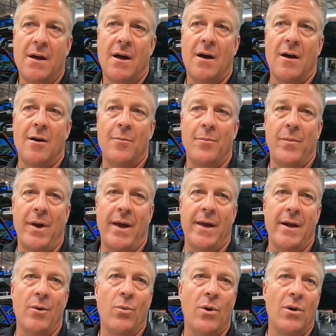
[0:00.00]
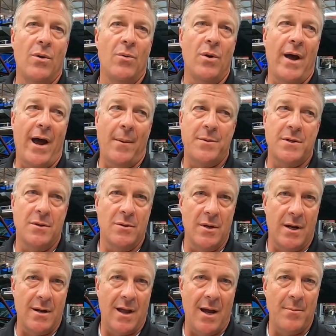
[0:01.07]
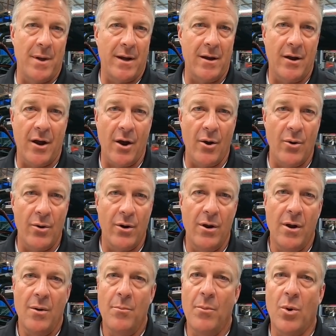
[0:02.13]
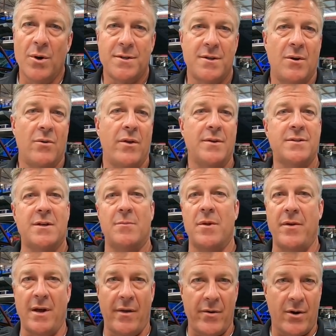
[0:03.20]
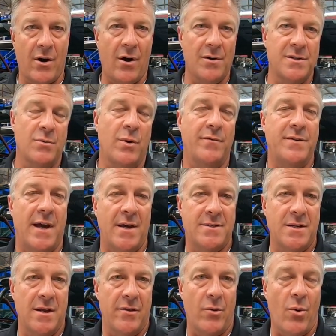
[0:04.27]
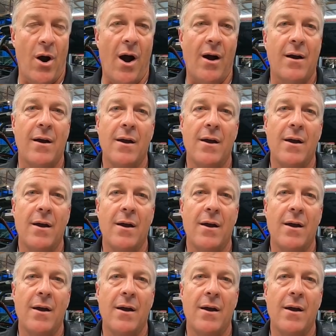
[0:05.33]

um, and it will absolutely climb like a goat more so than some of the other cars that we've tested in the rock.